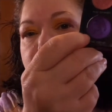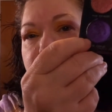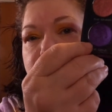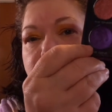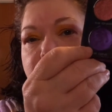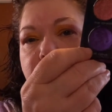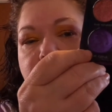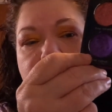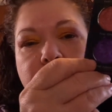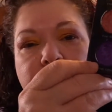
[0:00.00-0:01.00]
right here,
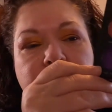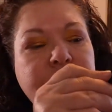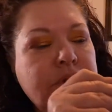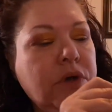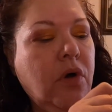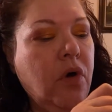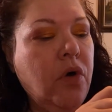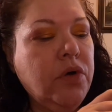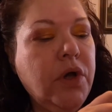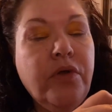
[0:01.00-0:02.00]
which is
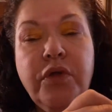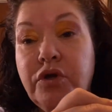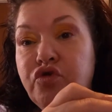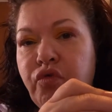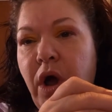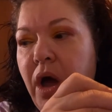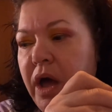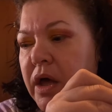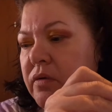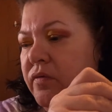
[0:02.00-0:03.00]
called The
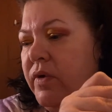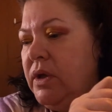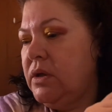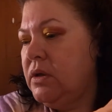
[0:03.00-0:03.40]
Drive.